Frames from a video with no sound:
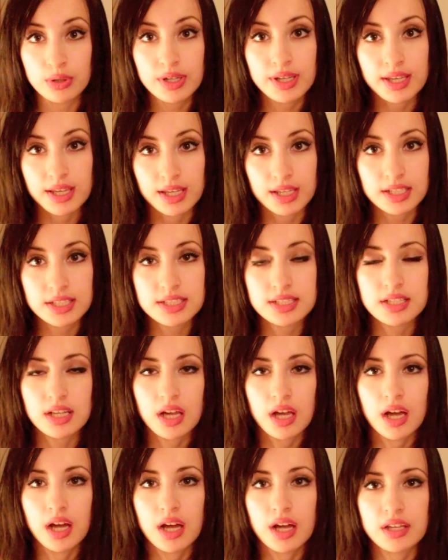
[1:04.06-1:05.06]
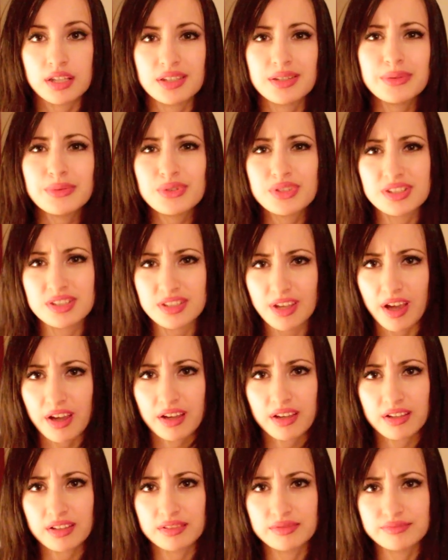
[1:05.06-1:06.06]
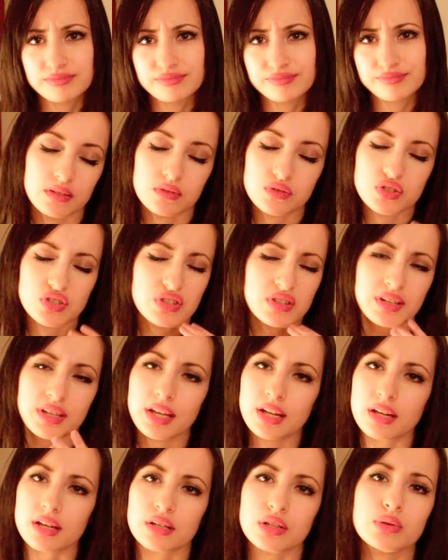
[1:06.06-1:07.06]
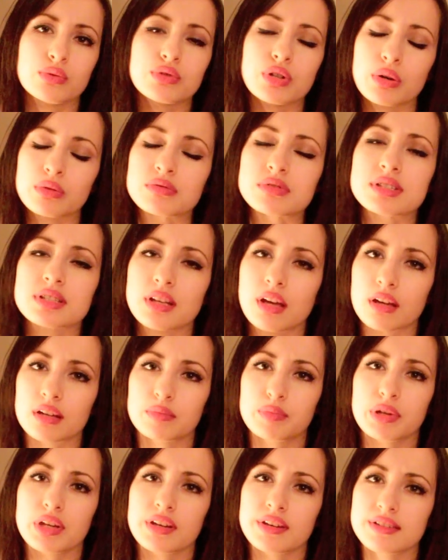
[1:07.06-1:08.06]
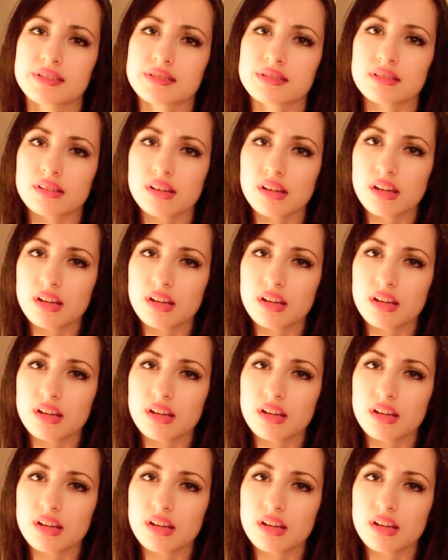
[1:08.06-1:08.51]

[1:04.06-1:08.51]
it, you suck. Just kidding, you don't suck, because